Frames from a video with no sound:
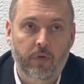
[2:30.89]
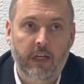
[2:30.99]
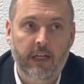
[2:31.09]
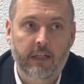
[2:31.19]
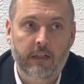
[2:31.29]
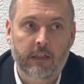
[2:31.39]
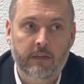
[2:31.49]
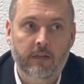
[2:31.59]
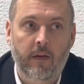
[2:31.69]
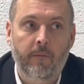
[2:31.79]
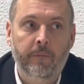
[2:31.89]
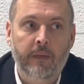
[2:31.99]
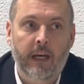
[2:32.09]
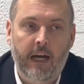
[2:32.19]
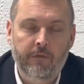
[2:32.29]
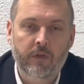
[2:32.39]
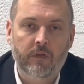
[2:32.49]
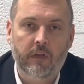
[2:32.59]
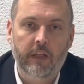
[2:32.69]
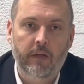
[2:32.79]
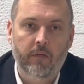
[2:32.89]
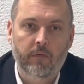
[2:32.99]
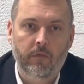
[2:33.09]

regarding this. Obviously,